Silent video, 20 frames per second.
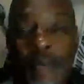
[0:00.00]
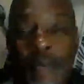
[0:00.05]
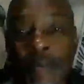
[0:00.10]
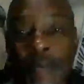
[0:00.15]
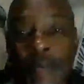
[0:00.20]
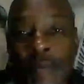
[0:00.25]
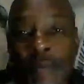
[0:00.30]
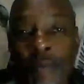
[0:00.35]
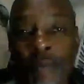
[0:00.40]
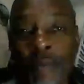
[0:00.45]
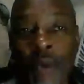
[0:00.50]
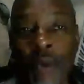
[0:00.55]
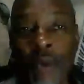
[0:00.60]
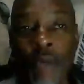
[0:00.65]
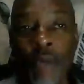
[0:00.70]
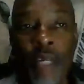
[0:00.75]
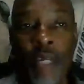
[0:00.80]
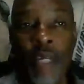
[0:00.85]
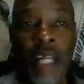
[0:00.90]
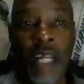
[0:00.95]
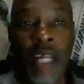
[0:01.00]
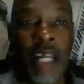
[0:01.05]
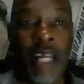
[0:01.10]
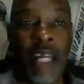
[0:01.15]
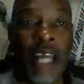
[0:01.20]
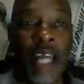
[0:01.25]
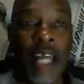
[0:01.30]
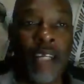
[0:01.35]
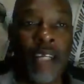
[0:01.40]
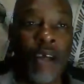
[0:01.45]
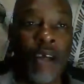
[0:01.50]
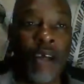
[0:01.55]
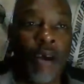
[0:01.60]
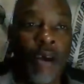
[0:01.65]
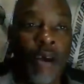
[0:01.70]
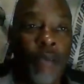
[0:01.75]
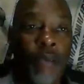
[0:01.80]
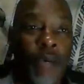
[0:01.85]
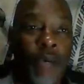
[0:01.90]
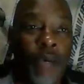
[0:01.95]
when the Mandela got in the
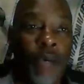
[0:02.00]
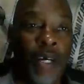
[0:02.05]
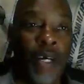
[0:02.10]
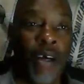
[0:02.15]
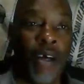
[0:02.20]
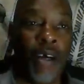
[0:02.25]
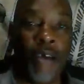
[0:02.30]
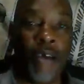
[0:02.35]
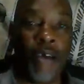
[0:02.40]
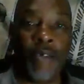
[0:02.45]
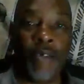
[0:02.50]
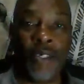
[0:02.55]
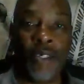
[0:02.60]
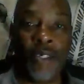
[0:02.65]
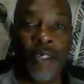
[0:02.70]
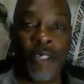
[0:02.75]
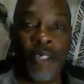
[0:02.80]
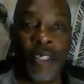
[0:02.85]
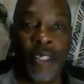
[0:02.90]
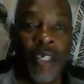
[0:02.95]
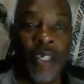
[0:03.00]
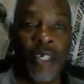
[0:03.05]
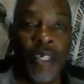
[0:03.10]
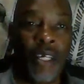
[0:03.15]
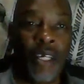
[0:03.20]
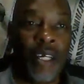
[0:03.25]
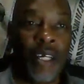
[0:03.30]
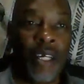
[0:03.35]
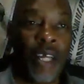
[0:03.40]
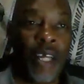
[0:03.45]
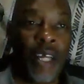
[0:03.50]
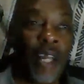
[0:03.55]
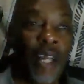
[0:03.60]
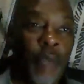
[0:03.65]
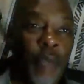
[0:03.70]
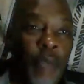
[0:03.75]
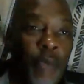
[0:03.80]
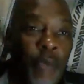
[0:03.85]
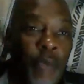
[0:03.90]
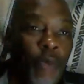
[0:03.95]
office, and the people
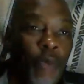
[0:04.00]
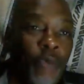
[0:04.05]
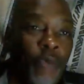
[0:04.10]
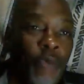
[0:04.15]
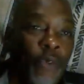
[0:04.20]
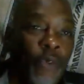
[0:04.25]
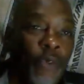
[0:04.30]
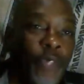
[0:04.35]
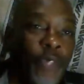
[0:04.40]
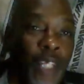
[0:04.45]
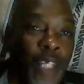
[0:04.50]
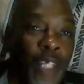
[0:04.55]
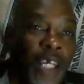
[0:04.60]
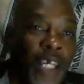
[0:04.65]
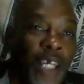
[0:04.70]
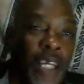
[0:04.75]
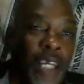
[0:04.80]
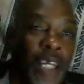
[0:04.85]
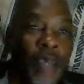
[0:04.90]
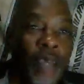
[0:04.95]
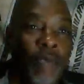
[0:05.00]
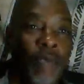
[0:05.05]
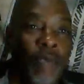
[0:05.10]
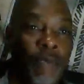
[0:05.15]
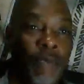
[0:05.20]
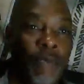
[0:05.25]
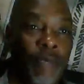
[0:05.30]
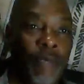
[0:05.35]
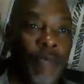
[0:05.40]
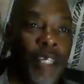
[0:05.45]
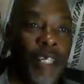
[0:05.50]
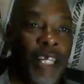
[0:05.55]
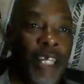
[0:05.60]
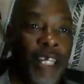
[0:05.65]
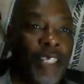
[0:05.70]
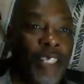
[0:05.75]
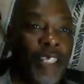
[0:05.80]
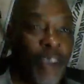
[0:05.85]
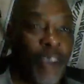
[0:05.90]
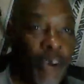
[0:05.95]
refused to leave until they saw
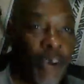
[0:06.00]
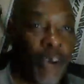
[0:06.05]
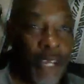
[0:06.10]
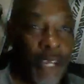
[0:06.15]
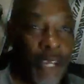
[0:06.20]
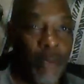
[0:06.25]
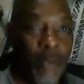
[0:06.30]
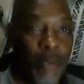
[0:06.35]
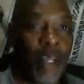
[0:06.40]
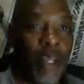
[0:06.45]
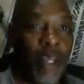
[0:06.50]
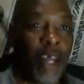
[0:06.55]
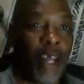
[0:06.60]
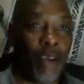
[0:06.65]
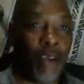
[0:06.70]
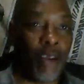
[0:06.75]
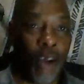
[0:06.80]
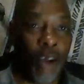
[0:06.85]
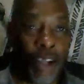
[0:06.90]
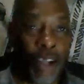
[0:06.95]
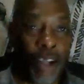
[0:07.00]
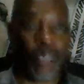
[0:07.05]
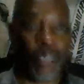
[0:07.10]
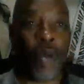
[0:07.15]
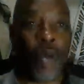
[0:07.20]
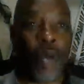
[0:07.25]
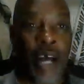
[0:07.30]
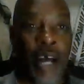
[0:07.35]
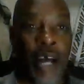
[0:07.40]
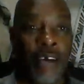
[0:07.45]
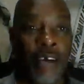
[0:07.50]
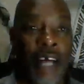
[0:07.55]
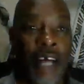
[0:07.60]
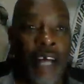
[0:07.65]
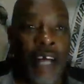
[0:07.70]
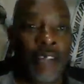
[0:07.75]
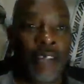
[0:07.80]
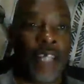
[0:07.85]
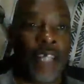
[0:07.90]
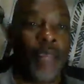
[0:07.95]
him. They had a large crowd outside of
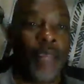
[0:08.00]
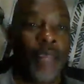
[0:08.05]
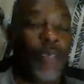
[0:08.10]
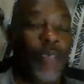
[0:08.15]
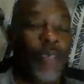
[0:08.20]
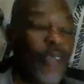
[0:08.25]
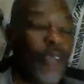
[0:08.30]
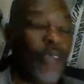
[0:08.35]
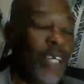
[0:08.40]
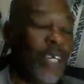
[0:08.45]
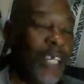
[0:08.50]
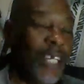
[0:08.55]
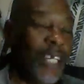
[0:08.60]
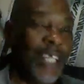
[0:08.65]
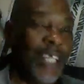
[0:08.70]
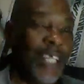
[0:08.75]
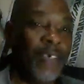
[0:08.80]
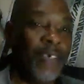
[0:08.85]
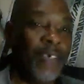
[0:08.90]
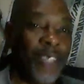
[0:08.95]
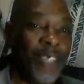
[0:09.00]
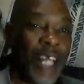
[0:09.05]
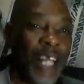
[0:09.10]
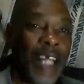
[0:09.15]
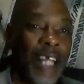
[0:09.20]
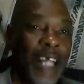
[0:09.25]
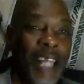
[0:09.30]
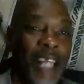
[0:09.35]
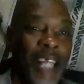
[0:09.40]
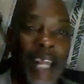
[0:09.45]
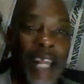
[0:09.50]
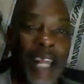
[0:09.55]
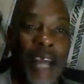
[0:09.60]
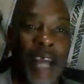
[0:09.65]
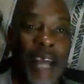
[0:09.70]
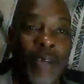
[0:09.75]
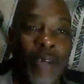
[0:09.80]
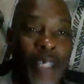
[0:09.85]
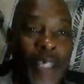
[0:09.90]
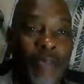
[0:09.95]
Pretoria, and it was like they're not gonna leave
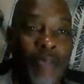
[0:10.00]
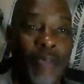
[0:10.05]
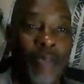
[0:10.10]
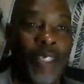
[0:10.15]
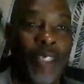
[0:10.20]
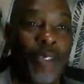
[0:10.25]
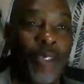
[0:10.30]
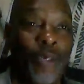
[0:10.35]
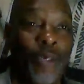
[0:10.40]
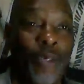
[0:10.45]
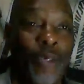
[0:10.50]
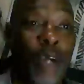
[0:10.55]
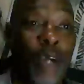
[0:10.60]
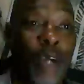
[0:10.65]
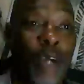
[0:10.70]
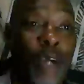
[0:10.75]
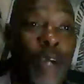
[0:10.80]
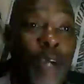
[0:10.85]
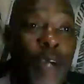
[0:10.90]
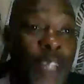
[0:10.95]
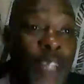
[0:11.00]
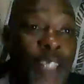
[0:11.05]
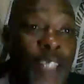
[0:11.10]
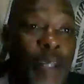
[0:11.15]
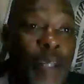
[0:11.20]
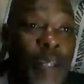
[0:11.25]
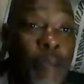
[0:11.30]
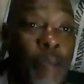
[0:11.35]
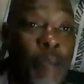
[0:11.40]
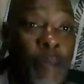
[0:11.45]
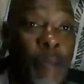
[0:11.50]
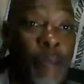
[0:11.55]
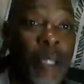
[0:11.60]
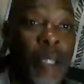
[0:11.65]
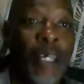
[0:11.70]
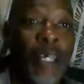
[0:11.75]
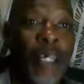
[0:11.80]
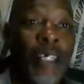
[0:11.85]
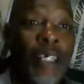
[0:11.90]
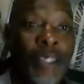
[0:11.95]
until you come up and say something.
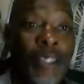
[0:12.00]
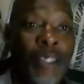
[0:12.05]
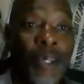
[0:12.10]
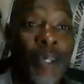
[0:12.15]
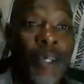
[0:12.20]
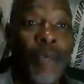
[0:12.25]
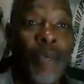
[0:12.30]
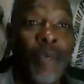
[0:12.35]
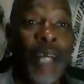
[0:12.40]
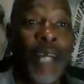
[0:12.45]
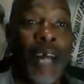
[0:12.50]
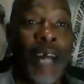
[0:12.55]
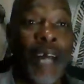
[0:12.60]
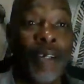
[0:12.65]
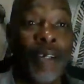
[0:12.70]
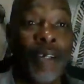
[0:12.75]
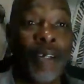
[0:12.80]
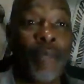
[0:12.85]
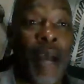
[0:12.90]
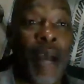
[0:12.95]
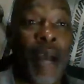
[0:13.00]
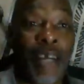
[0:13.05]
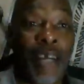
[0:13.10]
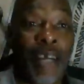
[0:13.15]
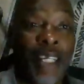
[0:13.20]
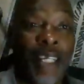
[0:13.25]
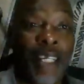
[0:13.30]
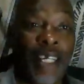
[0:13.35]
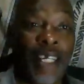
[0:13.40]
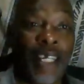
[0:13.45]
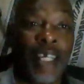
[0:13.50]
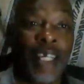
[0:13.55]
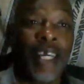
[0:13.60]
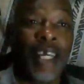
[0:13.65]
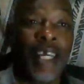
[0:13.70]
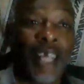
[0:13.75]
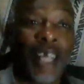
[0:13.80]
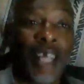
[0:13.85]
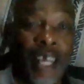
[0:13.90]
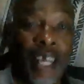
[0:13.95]
So he went out on the balcony
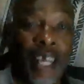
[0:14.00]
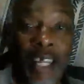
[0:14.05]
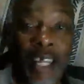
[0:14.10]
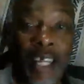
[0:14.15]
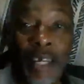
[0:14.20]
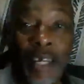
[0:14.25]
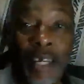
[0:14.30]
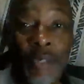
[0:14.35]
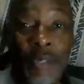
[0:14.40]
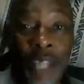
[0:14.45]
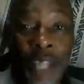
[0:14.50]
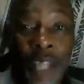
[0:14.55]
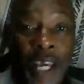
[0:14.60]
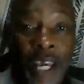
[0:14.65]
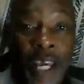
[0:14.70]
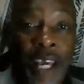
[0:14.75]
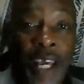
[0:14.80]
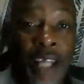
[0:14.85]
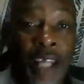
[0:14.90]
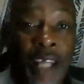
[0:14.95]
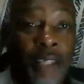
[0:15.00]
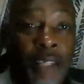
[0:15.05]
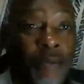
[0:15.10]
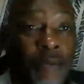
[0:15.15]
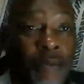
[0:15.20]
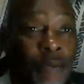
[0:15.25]
and he said,